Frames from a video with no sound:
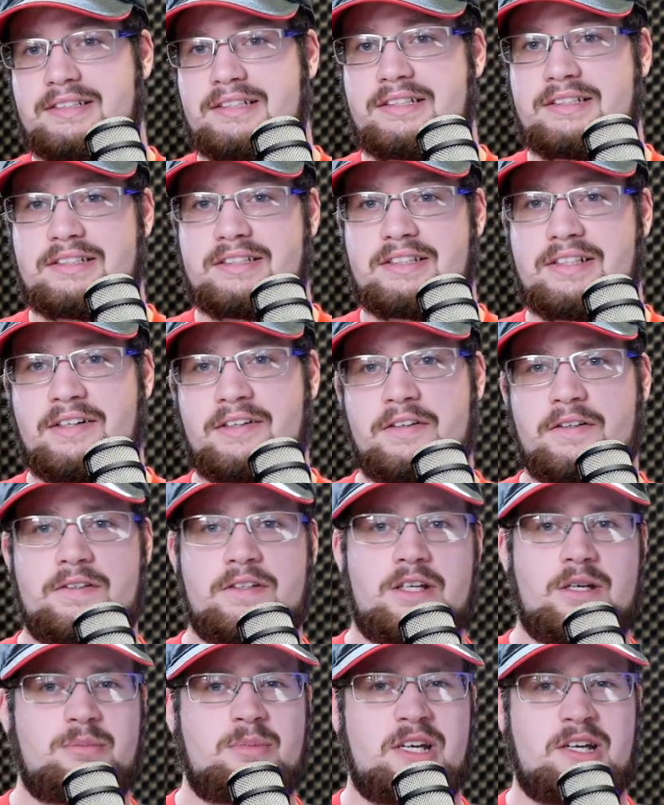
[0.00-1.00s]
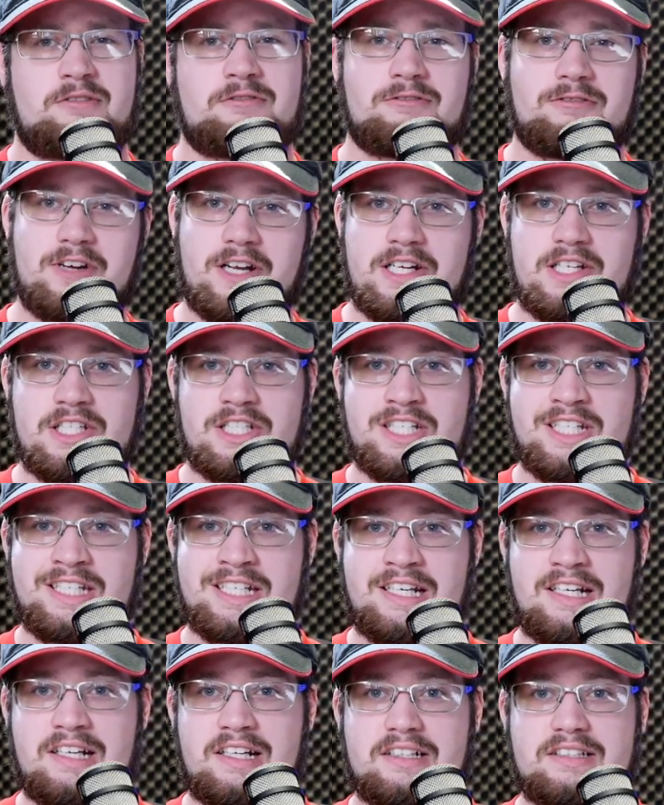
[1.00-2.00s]
as a stereotype, have ranged
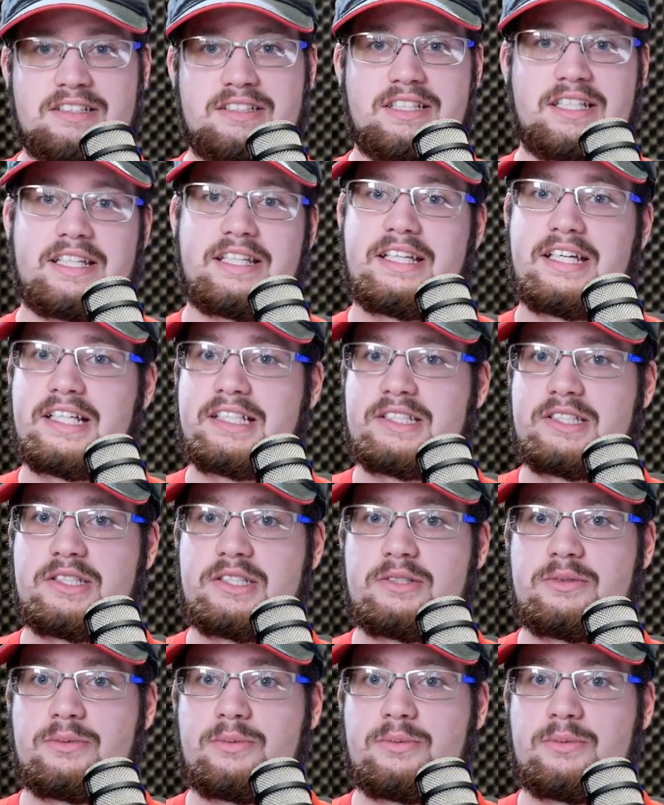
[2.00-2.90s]
attacks, and that's